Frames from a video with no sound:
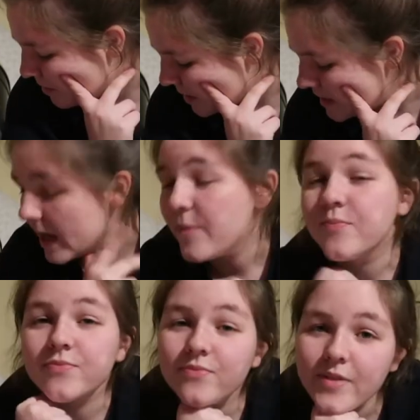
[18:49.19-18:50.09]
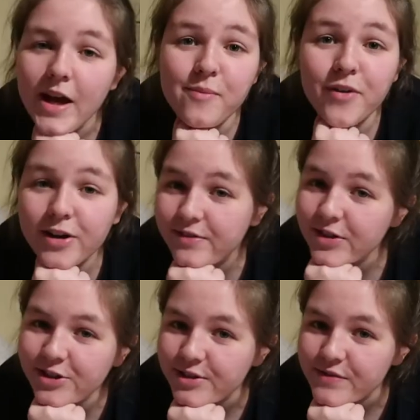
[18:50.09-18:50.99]
but yeah, I'm very,
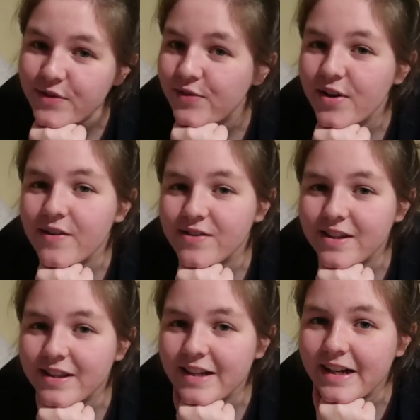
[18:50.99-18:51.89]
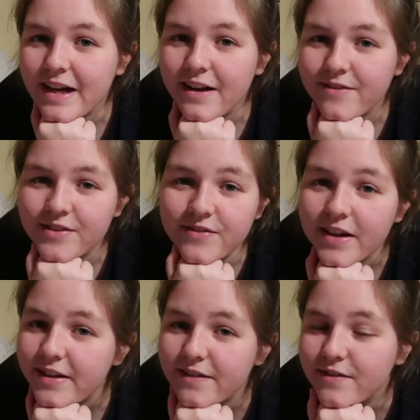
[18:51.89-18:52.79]
very grateful for everything that I have. And if
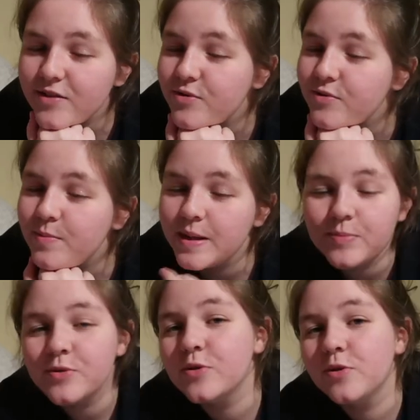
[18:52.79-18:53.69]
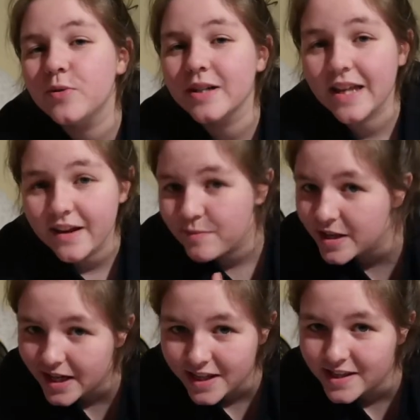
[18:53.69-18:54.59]
any of you people who gave
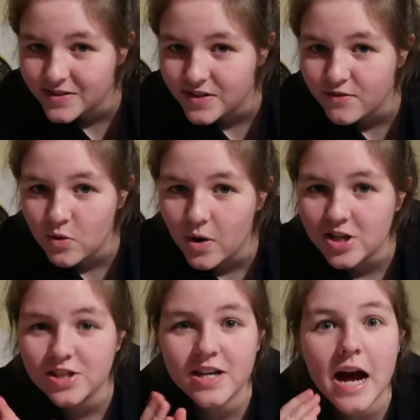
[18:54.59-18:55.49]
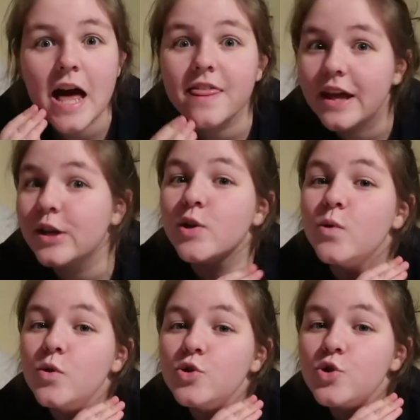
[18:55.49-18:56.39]
me any of this stuff are watching, thank
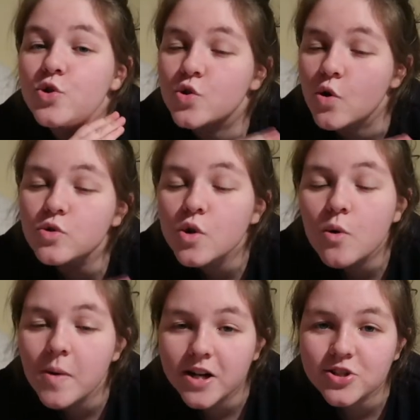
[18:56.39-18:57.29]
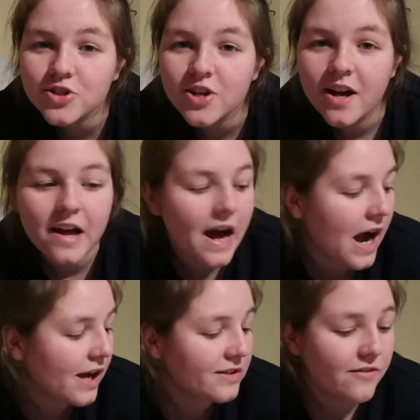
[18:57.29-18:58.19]
you so, so much.
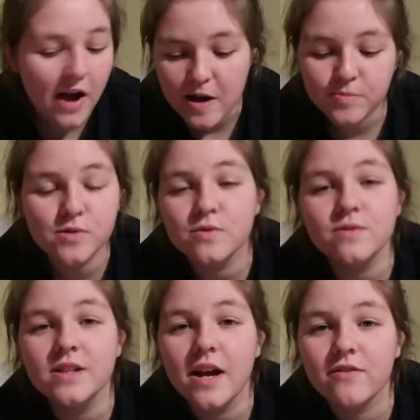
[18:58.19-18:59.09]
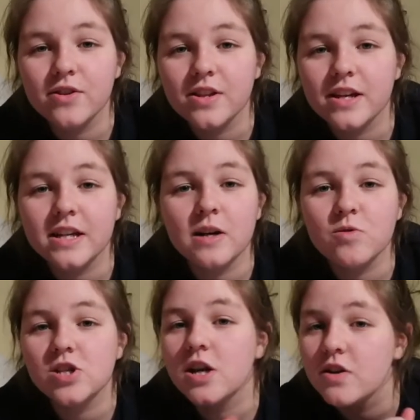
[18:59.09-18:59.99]
I love absolutely everything, and I
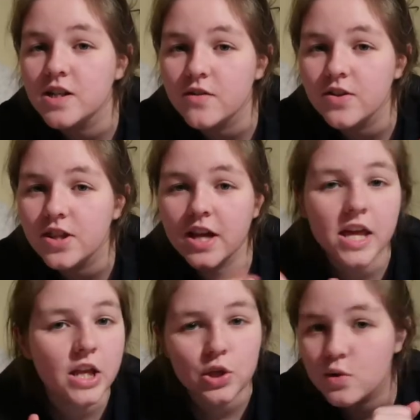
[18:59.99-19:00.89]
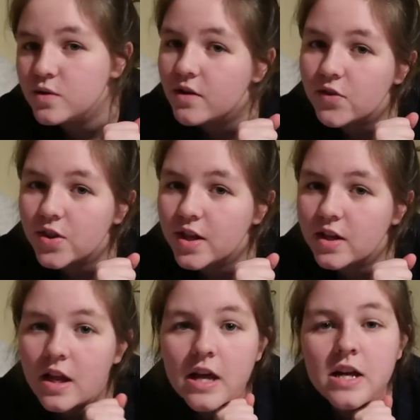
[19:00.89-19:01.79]
will cherish everything and use
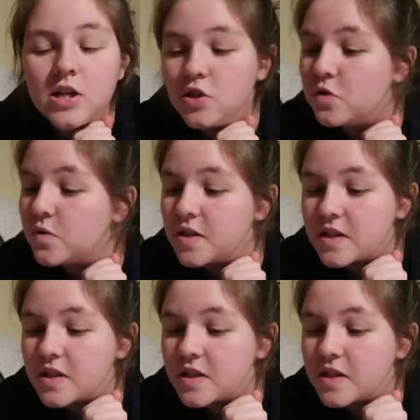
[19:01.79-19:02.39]
everything to